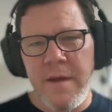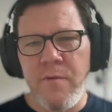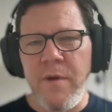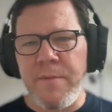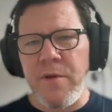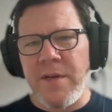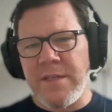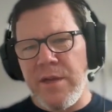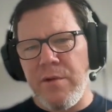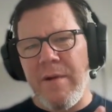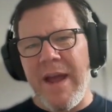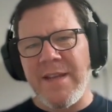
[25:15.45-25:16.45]
crypto as a
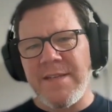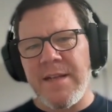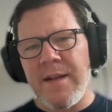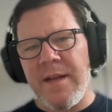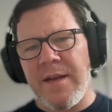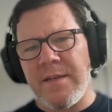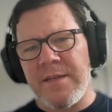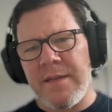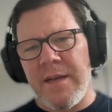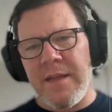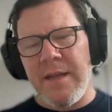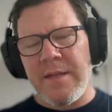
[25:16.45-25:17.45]
new asset class,
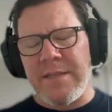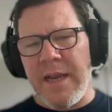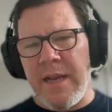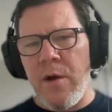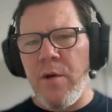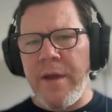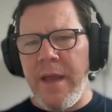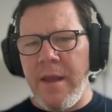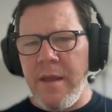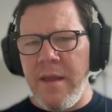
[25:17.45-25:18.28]
and then saying, okay,